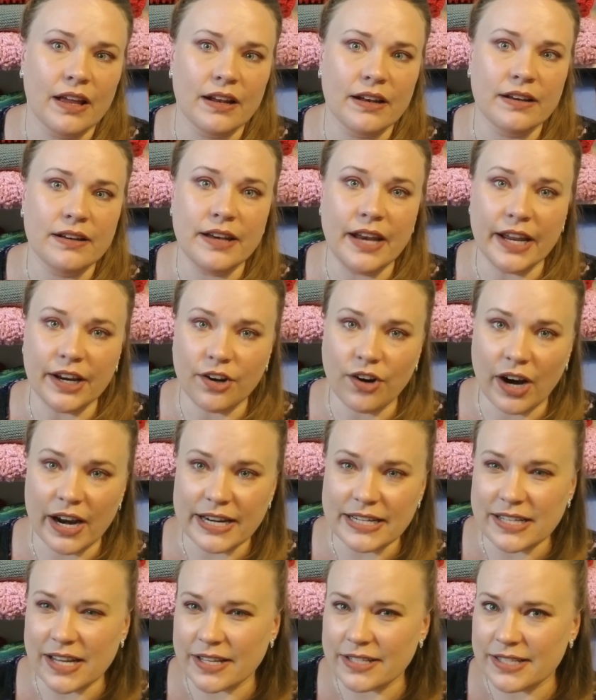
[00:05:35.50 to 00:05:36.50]
Knit
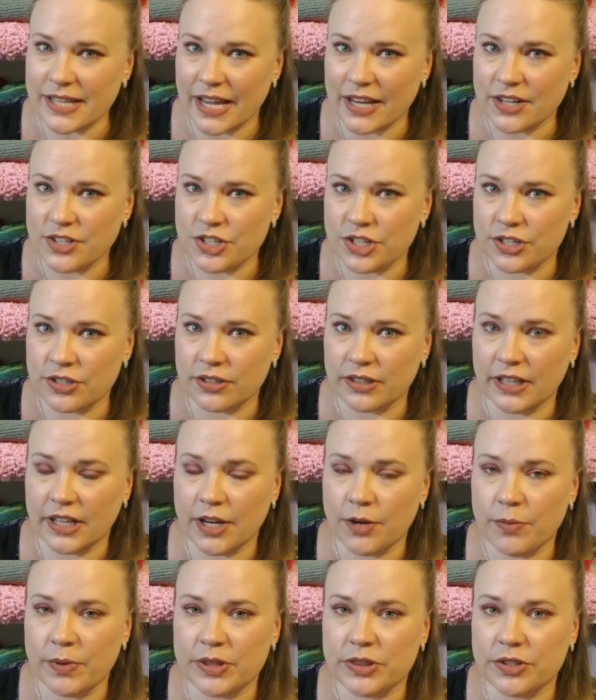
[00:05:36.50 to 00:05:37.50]
Crate does that
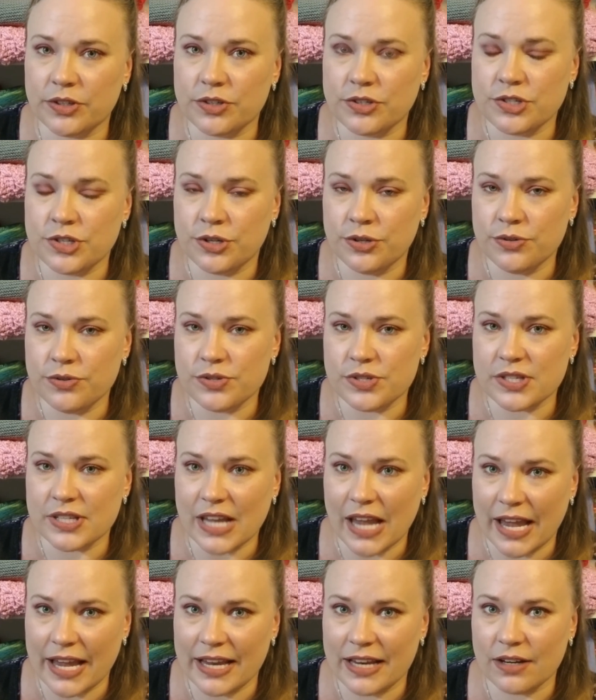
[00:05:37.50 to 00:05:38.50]
generally with their
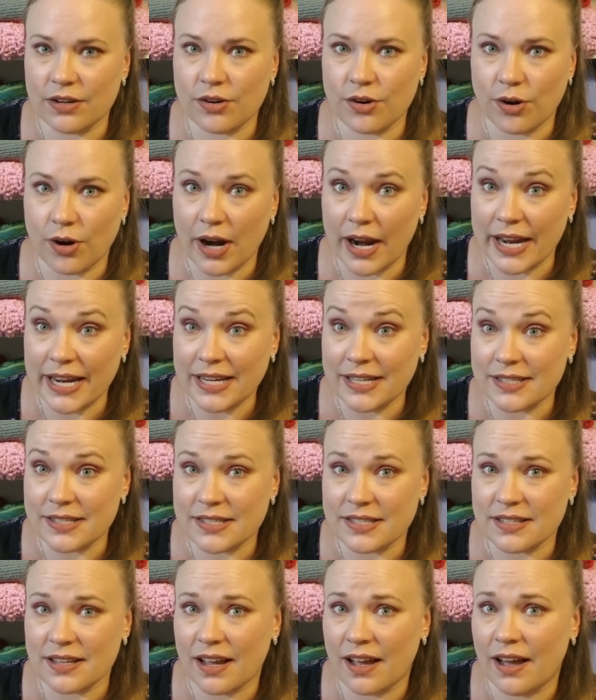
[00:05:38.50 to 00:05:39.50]
2-skein
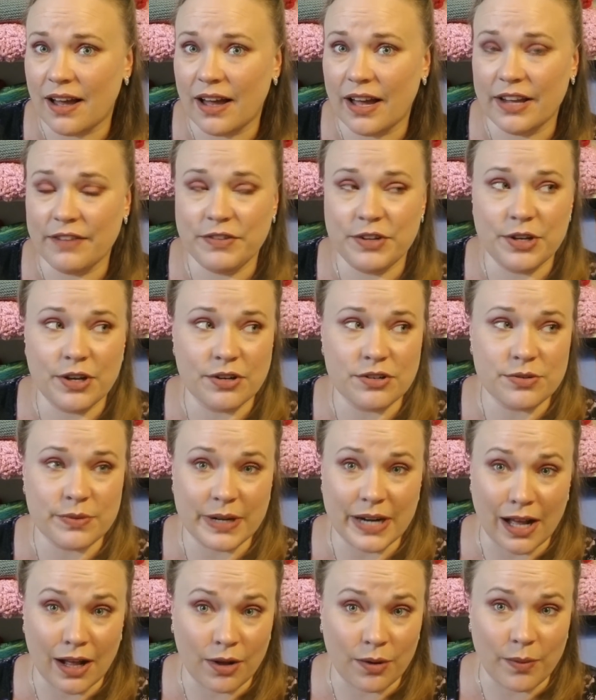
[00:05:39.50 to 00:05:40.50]
crates. If you go to
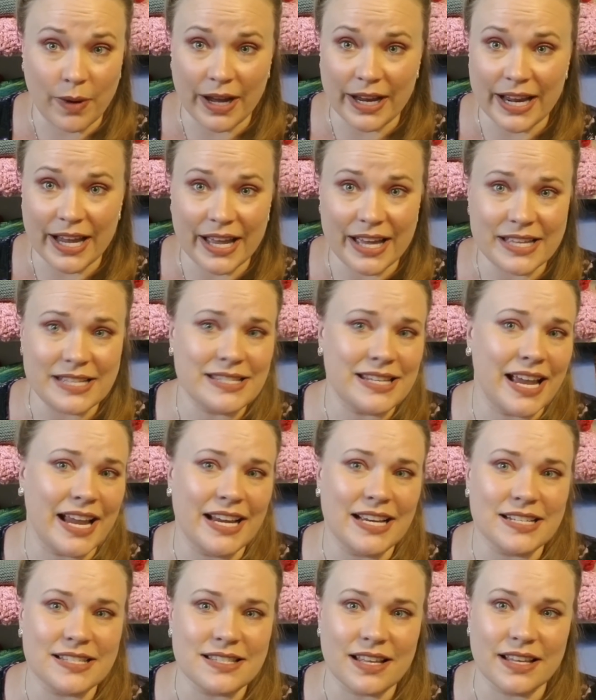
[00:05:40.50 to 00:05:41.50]
an LYS,
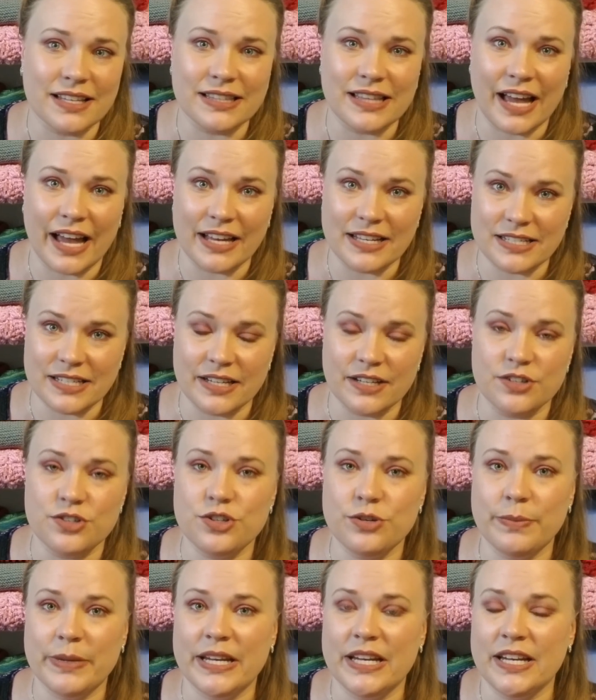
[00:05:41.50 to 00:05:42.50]
hanks like that tend
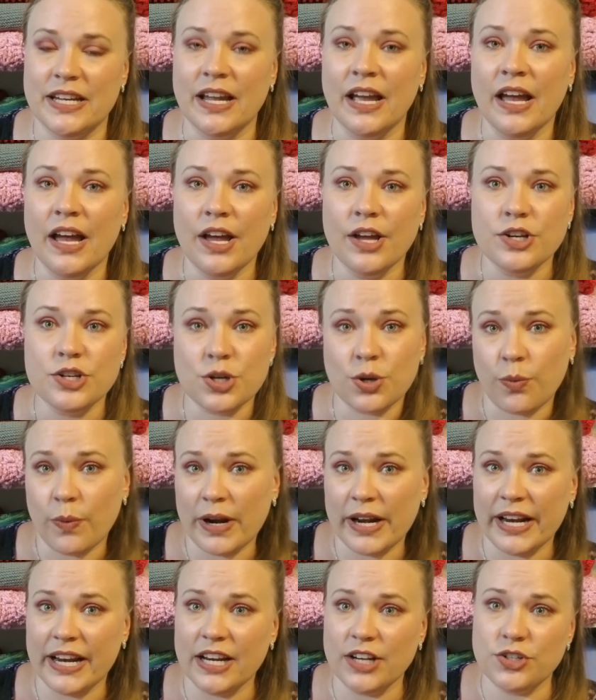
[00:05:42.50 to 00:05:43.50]
to be
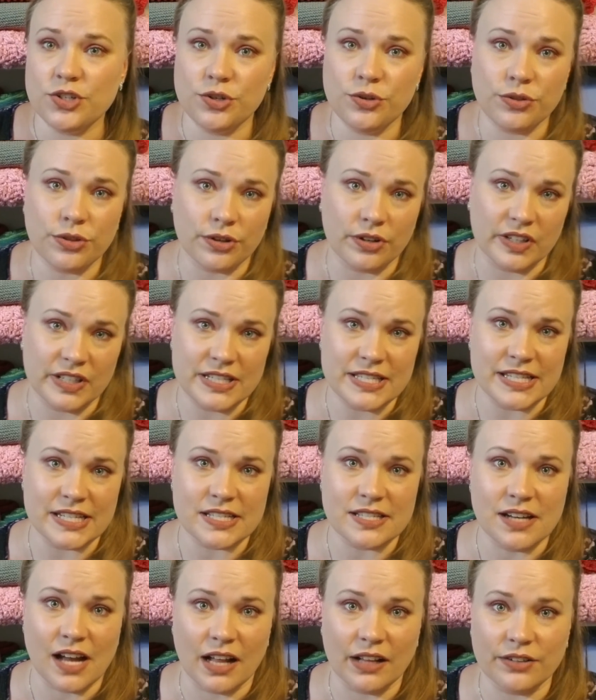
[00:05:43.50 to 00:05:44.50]
$20 to
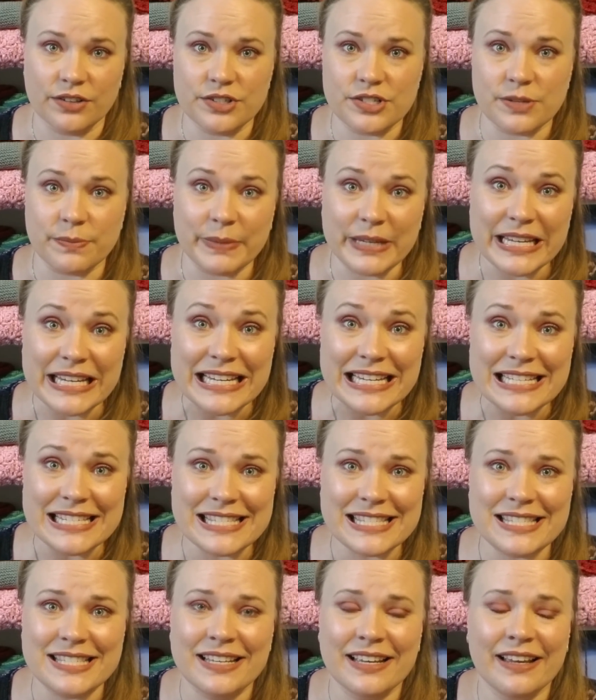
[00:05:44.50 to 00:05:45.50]
$36 a
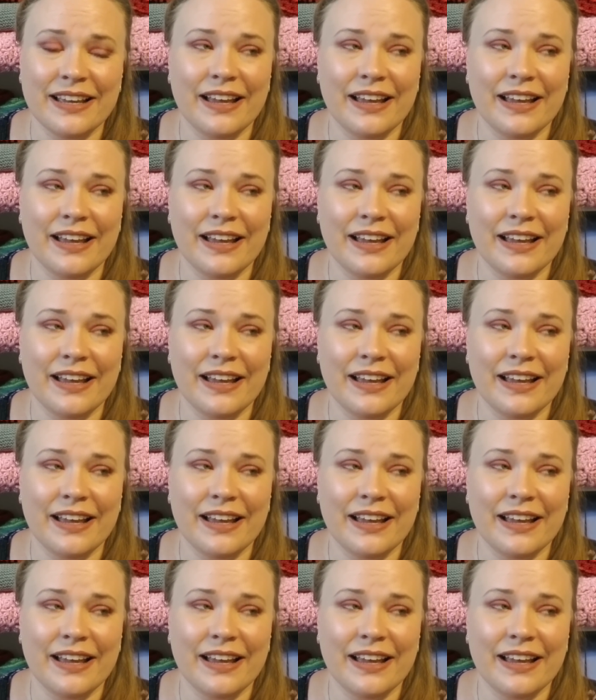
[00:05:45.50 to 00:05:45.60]
piece.